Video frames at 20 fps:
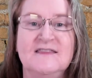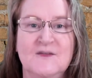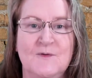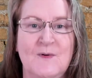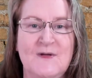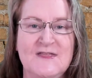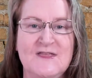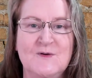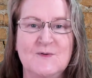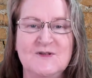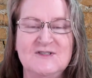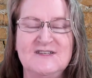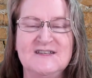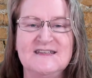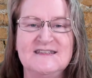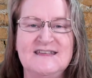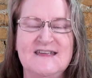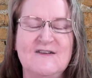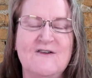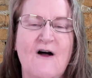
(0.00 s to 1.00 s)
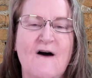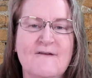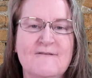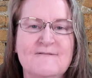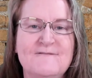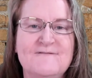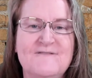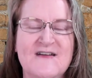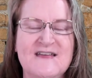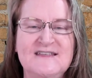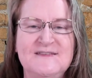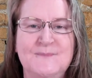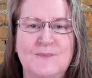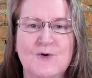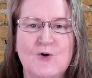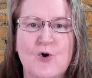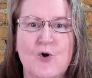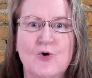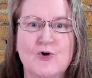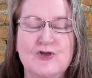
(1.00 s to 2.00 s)
Now whether you're watching us here on
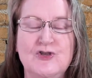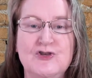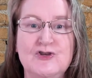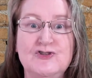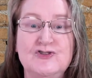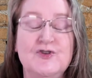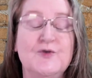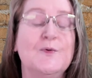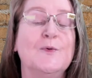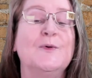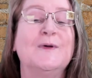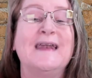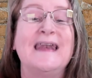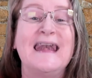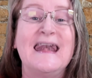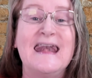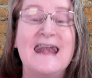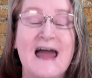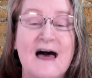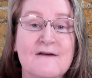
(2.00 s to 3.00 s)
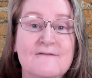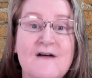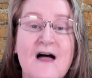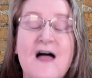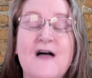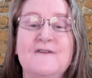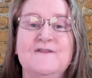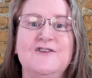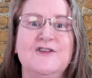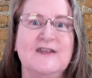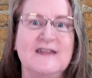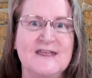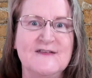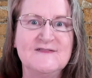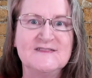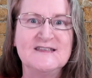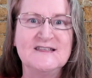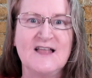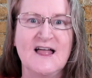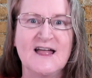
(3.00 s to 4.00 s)
Facebook or YouTube, we would love for you to
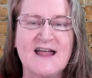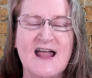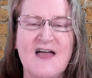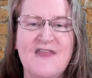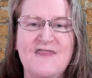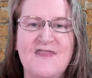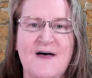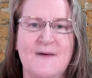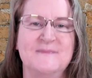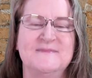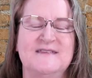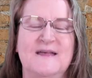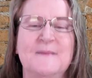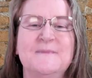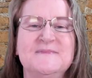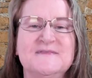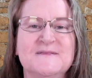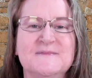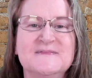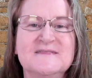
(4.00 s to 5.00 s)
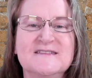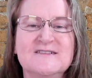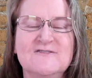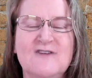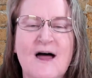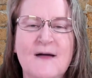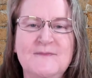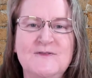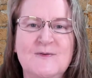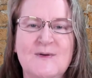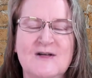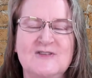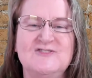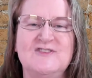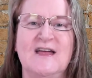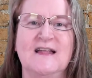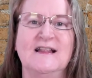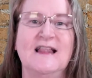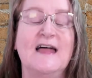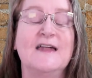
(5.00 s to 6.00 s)
give us a like, a thumbs up, subscribe to our
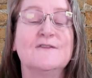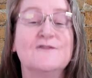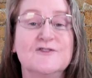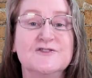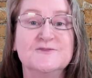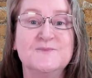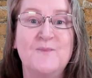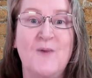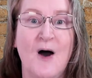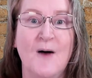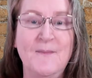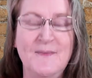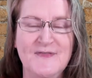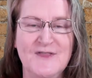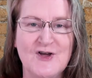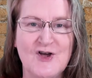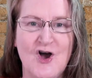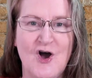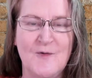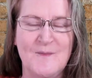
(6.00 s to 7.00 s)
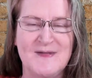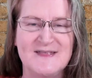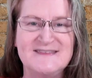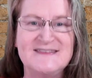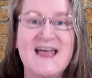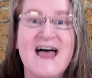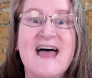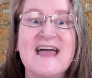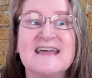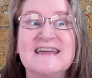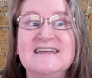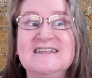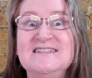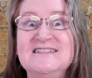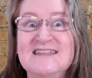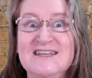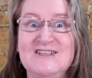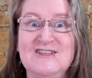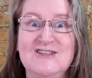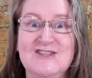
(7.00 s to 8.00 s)
channel and of course pop in the comments,
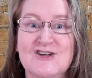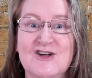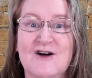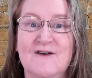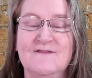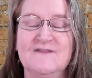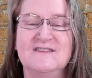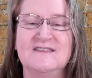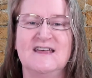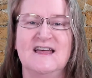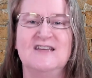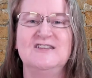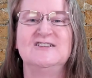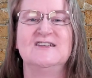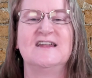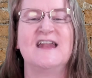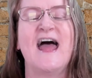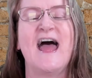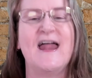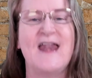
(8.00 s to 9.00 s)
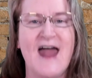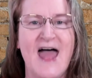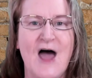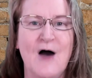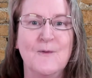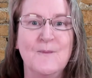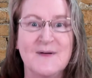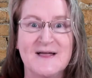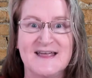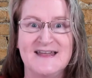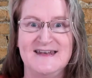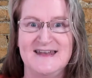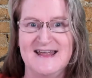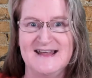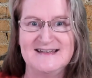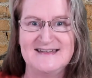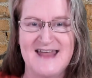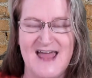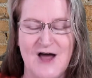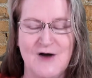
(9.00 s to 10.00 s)
continue the conversation and help
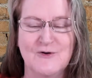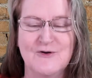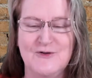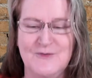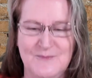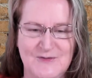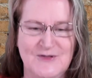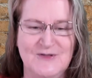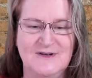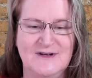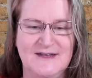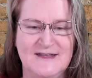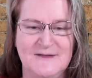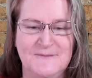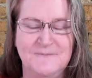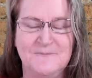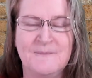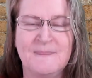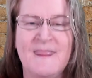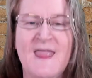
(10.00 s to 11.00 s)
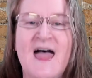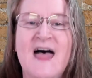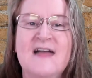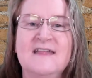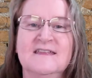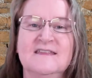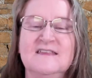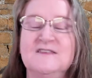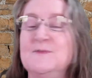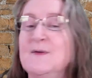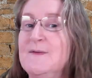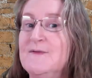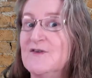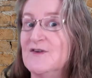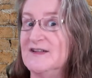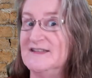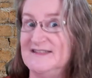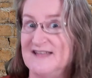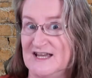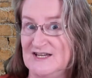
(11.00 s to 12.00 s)
connect our community. Now this week we've
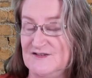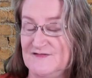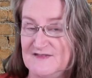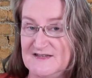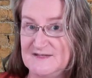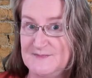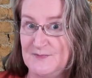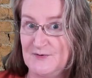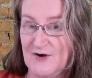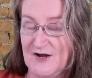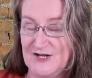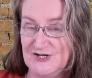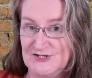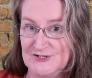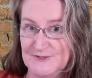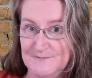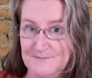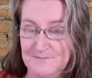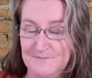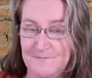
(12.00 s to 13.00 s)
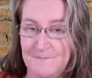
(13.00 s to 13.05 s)
got a dash of inspiration.